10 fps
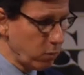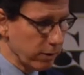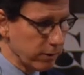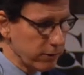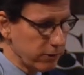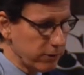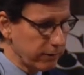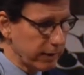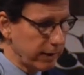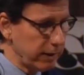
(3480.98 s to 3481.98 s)
words
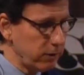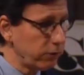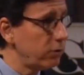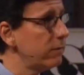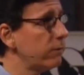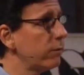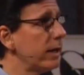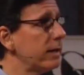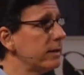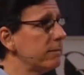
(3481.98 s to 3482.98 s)
of Khalil's good
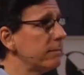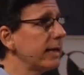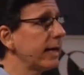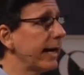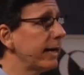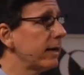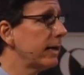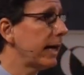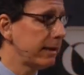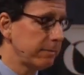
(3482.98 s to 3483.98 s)
friend, Mikhail
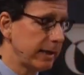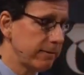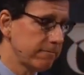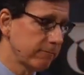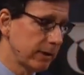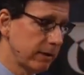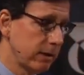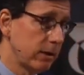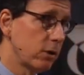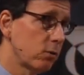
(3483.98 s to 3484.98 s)
Naimi,
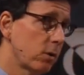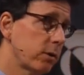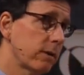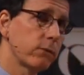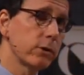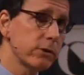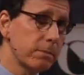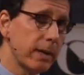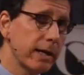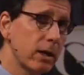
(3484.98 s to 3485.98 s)
who wrote the
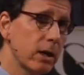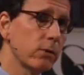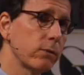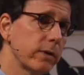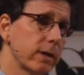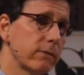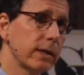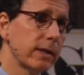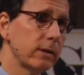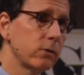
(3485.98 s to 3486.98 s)
first biography of
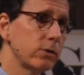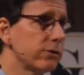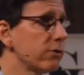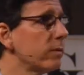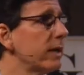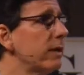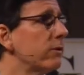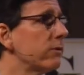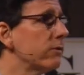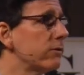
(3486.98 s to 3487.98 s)
Khalil just three
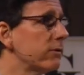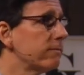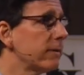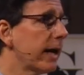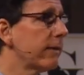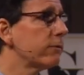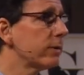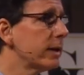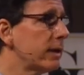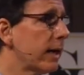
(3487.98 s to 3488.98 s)
years
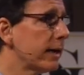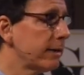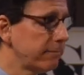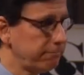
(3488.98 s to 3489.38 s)
after he died.